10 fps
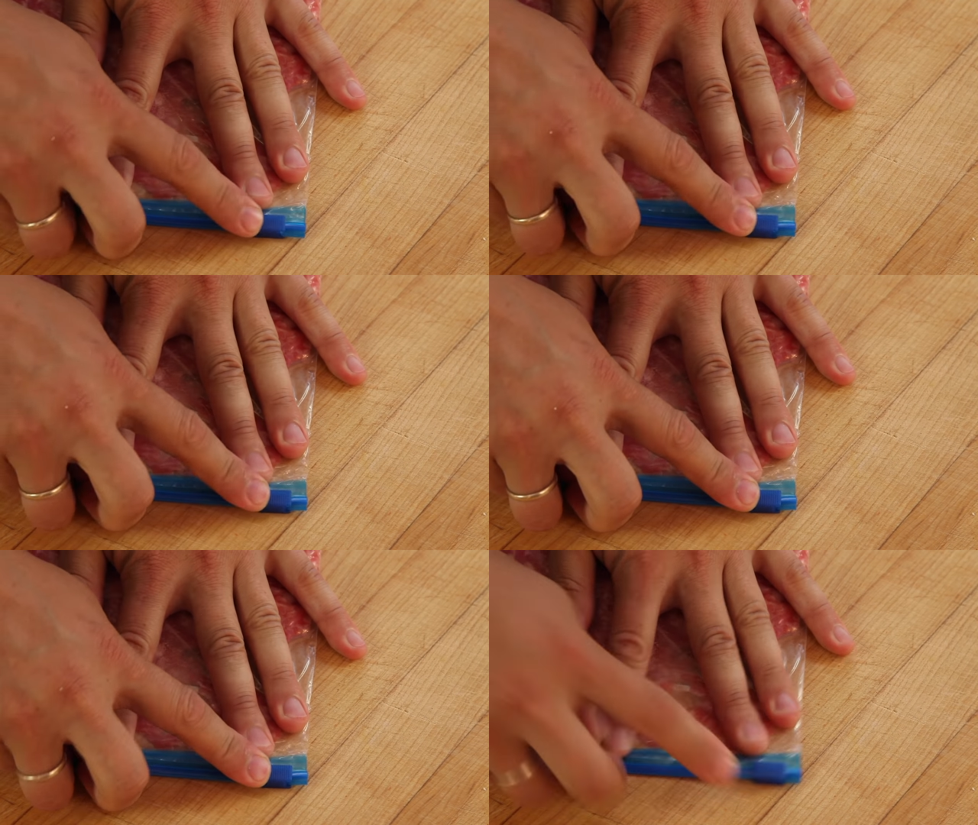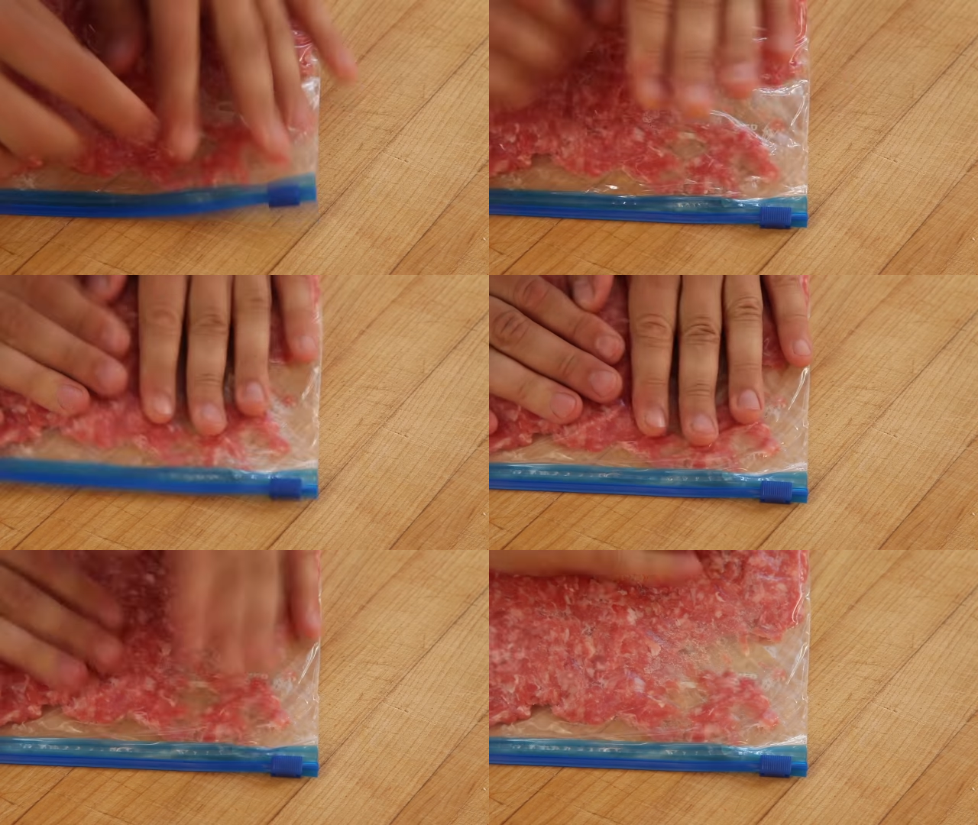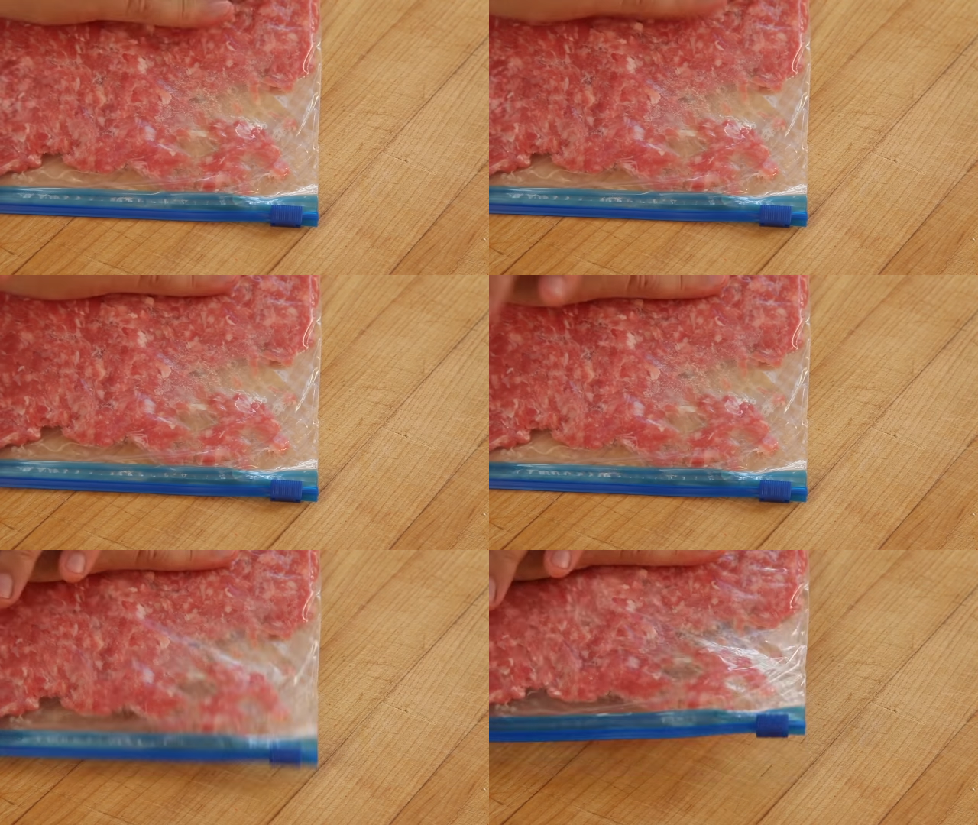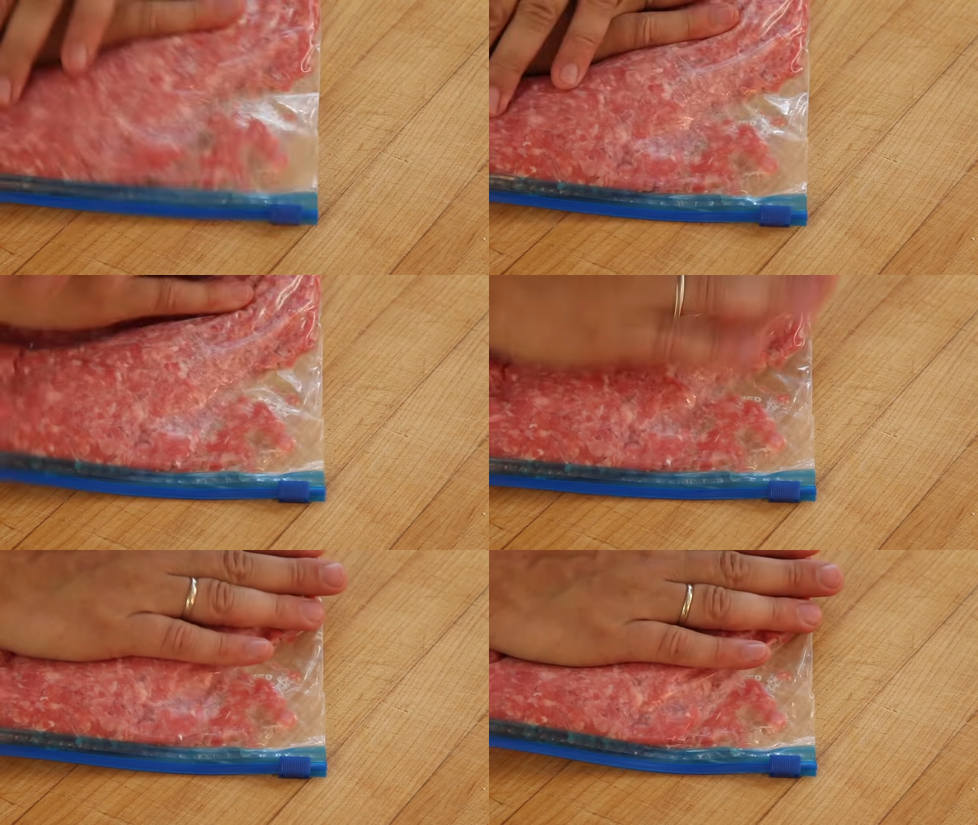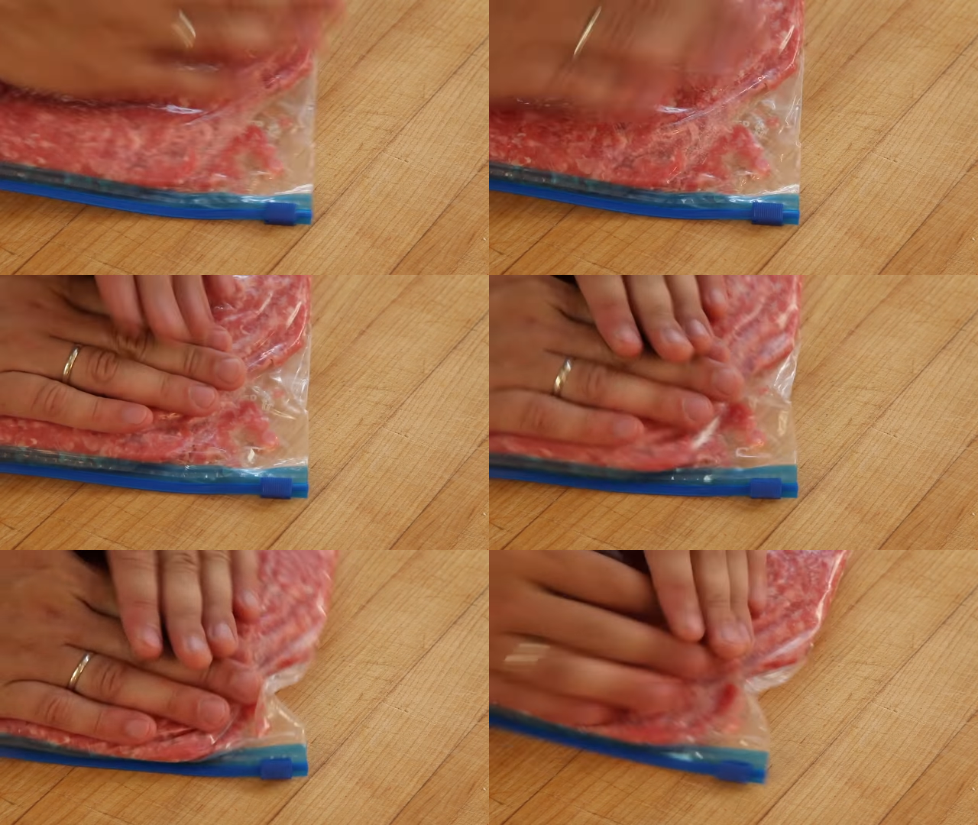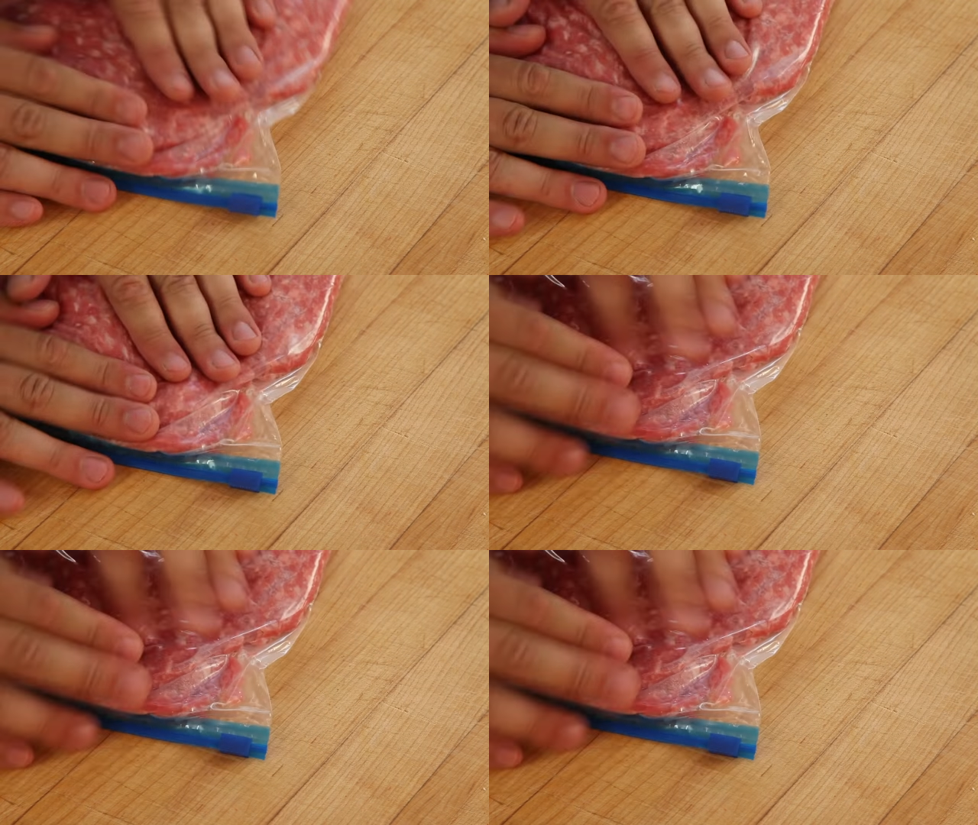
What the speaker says: Nobody's mouth can be seen.